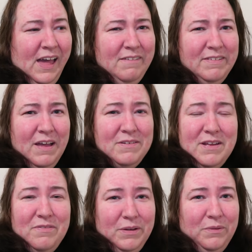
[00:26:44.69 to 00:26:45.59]
Yeah, I think that
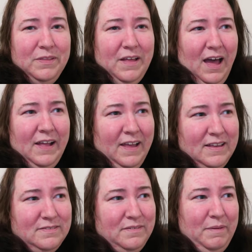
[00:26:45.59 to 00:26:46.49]
was definitely one of the
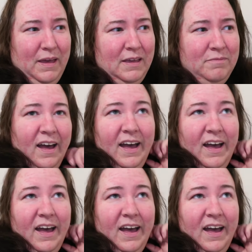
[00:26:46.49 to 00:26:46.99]
highlights for me.